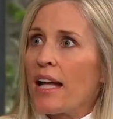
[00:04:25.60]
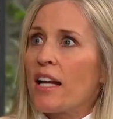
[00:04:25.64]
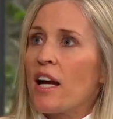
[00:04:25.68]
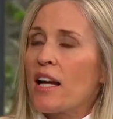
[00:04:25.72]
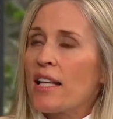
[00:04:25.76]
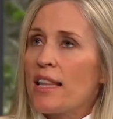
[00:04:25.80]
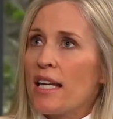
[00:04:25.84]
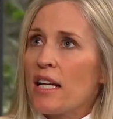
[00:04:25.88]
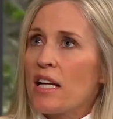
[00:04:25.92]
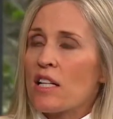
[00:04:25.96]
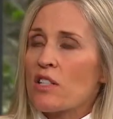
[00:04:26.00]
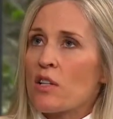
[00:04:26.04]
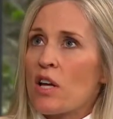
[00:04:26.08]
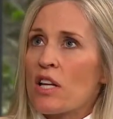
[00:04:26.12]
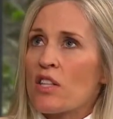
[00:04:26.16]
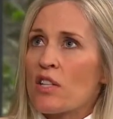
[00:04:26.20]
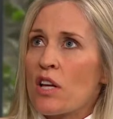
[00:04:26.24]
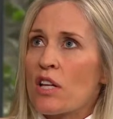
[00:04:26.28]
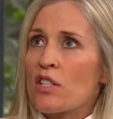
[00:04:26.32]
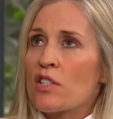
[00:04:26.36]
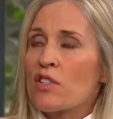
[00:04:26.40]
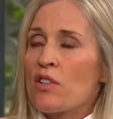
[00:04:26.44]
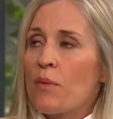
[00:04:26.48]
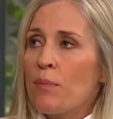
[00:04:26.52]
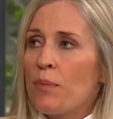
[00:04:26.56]
I think
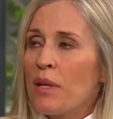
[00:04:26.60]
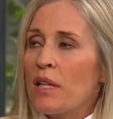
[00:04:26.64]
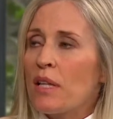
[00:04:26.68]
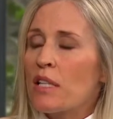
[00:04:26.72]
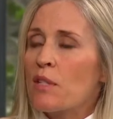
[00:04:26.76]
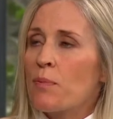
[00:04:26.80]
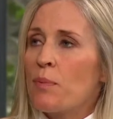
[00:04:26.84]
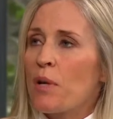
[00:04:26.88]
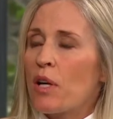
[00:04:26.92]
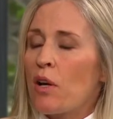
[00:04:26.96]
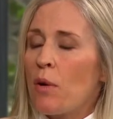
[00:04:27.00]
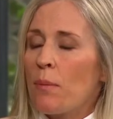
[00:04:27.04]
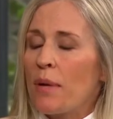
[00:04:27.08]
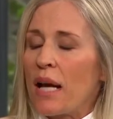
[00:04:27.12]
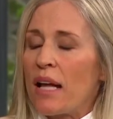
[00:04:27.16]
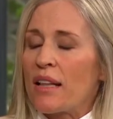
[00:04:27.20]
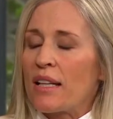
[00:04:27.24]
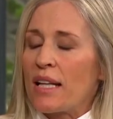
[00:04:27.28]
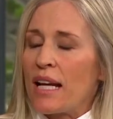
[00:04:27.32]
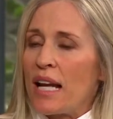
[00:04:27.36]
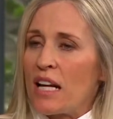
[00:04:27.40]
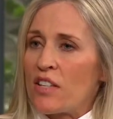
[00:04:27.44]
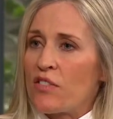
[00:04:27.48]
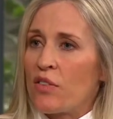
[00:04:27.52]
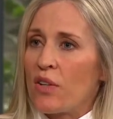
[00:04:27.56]
it's something that's been coming out in the
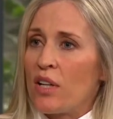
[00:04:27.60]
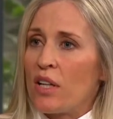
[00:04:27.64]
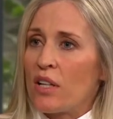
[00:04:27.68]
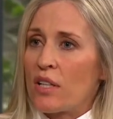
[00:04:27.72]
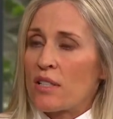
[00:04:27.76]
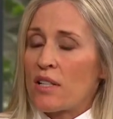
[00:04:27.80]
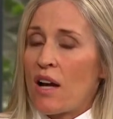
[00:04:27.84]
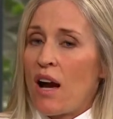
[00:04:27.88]
last few years.